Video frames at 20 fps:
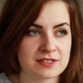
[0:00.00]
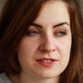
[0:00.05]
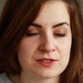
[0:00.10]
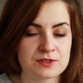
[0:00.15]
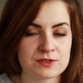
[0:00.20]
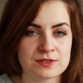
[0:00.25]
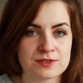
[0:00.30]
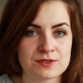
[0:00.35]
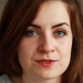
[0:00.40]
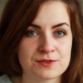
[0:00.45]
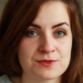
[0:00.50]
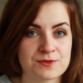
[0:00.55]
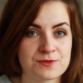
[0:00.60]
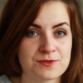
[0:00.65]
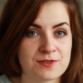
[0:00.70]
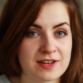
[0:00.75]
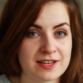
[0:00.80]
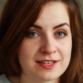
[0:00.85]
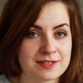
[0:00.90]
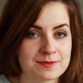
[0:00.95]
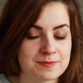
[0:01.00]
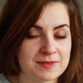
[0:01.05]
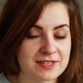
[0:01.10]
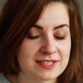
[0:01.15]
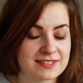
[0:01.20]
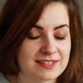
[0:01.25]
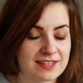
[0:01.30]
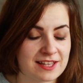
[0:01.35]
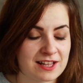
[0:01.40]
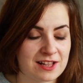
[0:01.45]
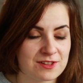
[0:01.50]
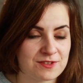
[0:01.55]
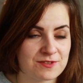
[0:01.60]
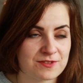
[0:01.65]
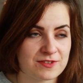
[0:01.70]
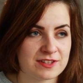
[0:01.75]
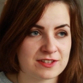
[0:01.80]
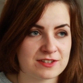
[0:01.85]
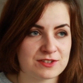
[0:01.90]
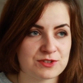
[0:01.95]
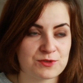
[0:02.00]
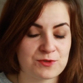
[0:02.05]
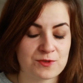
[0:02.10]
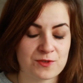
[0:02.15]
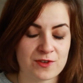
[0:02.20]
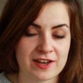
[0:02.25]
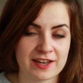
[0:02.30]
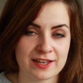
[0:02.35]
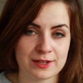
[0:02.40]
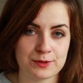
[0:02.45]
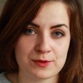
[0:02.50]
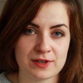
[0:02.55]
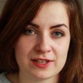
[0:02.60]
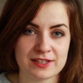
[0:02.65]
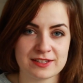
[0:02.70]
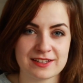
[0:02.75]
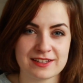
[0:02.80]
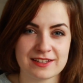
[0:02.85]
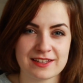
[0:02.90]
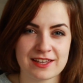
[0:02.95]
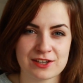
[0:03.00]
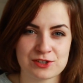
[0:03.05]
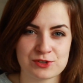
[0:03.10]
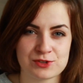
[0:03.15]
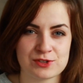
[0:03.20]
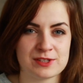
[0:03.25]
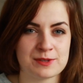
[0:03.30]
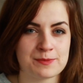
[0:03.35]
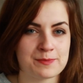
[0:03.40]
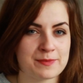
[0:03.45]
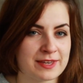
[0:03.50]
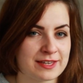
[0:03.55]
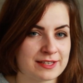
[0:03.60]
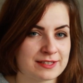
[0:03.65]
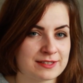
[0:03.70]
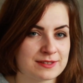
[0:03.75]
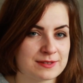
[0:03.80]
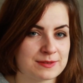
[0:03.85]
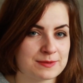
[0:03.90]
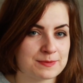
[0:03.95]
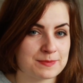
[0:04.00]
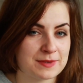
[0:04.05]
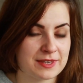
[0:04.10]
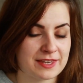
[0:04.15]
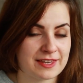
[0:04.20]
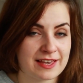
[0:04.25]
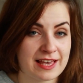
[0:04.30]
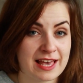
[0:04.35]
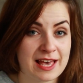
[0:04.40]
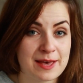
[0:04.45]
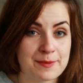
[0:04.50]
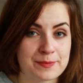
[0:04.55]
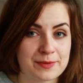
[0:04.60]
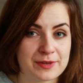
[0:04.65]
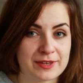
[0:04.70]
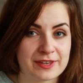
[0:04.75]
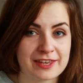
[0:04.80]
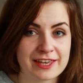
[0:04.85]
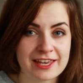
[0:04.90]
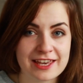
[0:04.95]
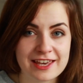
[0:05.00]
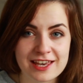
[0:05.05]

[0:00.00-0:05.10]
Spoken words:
is to find myself and to find what actually makes me happy.